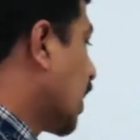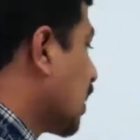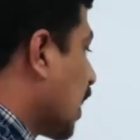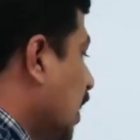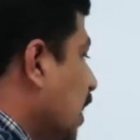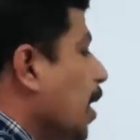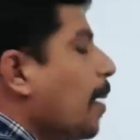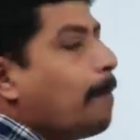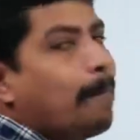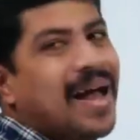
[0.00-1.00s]
exactly
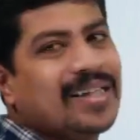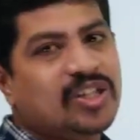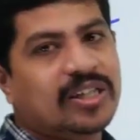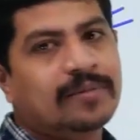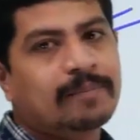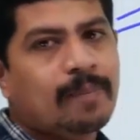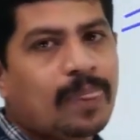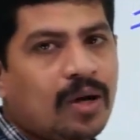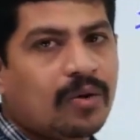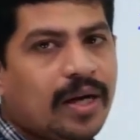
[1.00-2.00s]
matching.
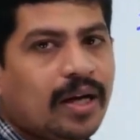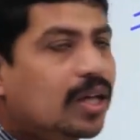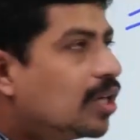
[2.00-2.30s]
Okay.